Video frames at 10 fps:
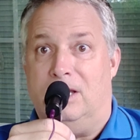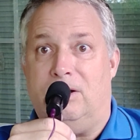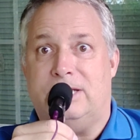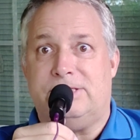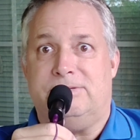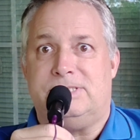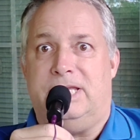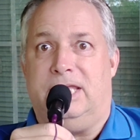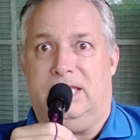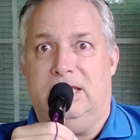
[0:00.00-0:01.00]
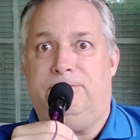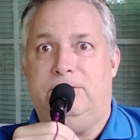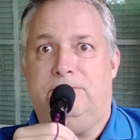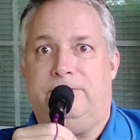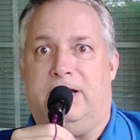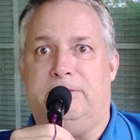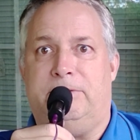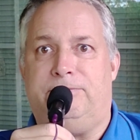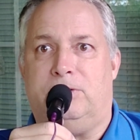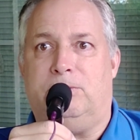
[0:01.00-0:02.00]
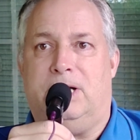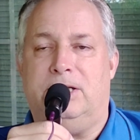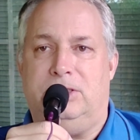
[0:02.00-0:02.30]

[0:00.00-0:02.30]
Well, as I was saying, if you follow me for a while,